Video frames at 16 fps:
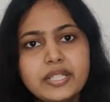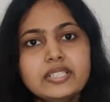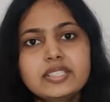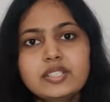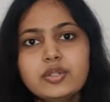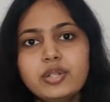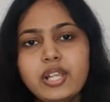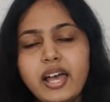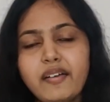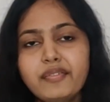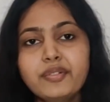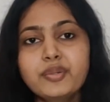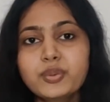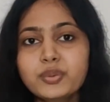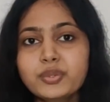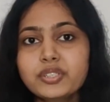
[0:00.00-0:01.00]
Plus, you'll
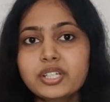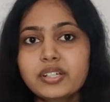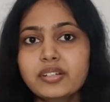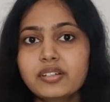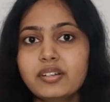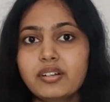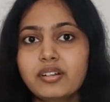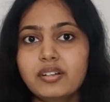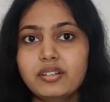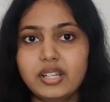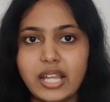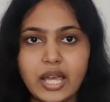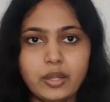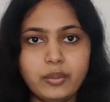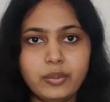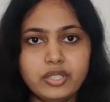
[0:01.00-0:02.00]
have to know their
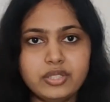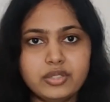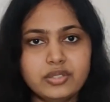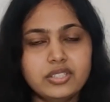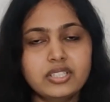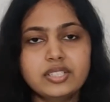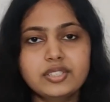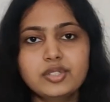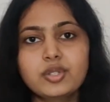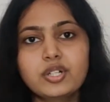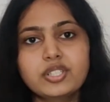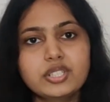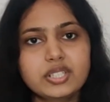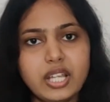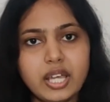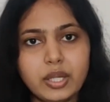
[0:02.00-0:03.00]
language, that is
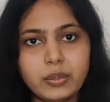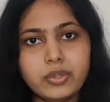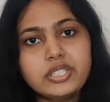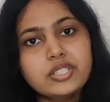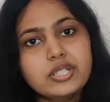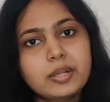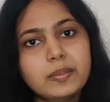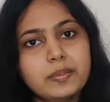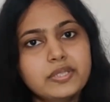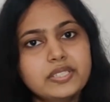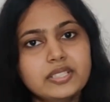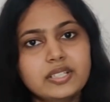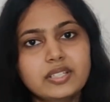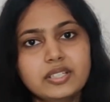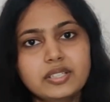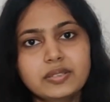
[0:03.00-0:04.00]
Georgian language,
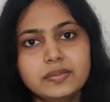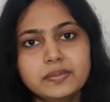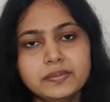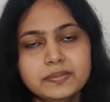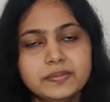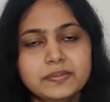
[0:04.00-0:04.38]
compulsorily.